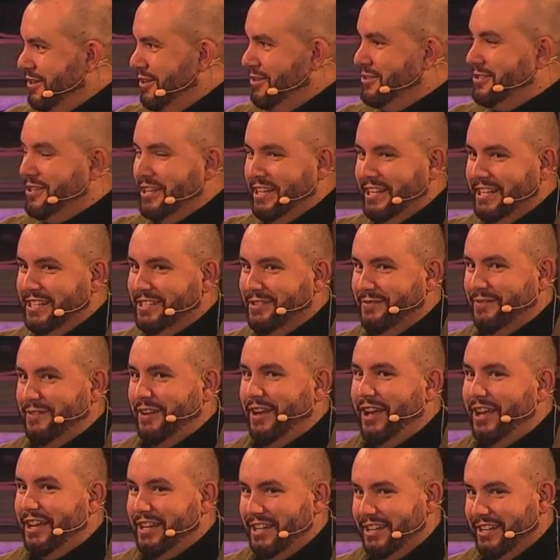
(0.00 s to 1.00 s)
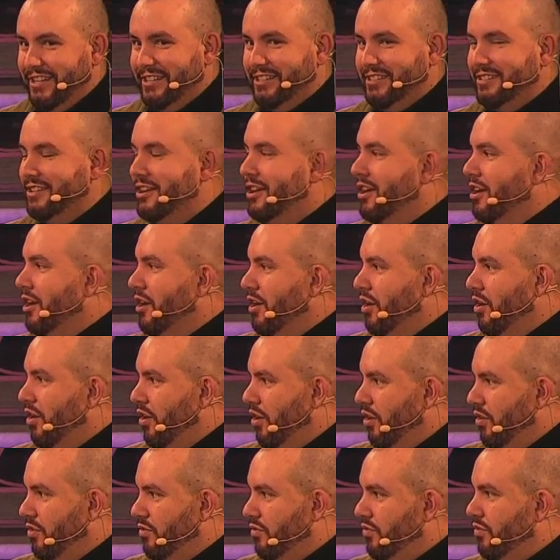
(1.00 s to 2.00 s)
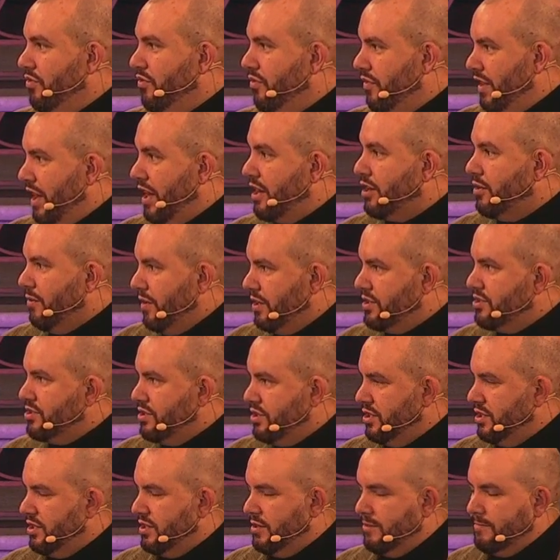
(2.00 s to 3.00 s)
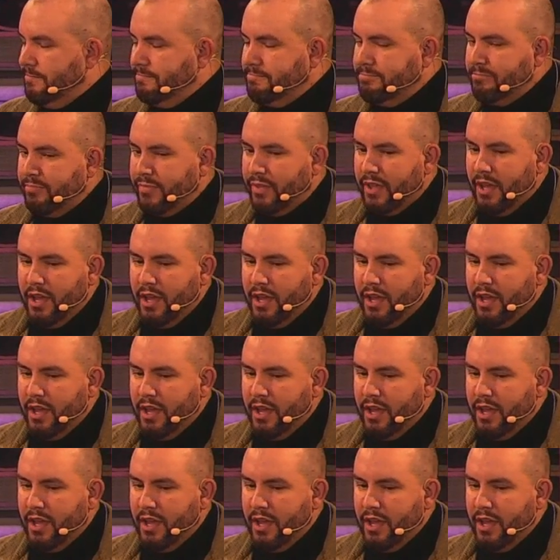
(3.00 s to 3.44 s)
totally divided on that question. Yes.